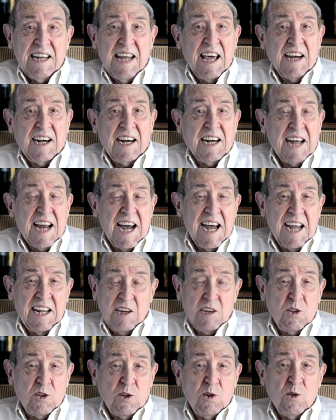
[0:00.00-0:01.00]
and a
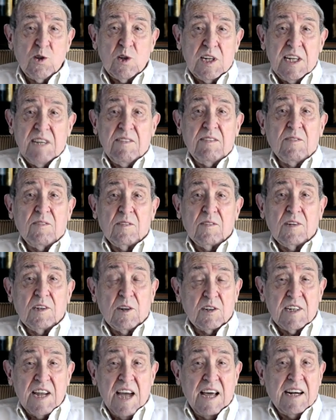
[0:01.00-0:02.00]
9 is usually
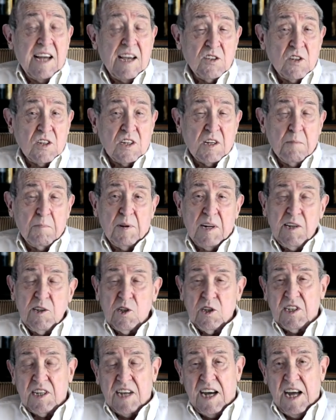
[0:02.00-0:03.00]
looked at as a
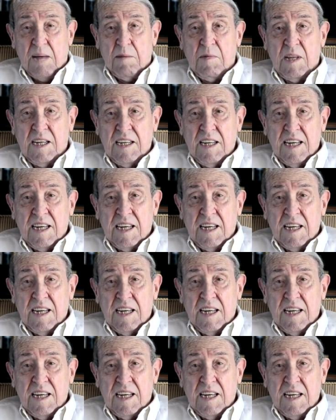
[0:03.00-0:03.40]
completion time.